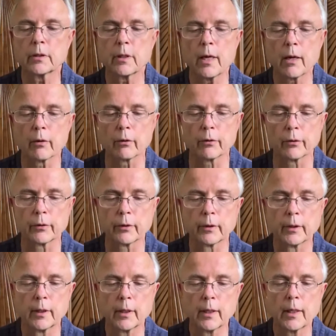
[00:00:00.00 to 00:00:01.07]
tailored
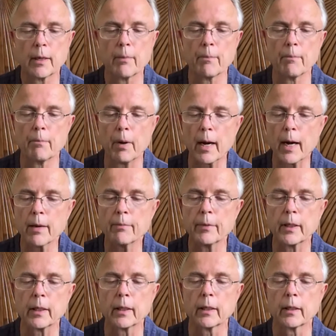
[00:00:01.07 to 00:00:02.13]
by
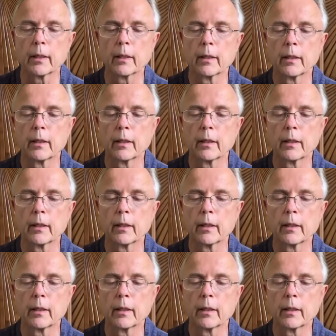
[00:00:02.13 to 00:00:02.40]
me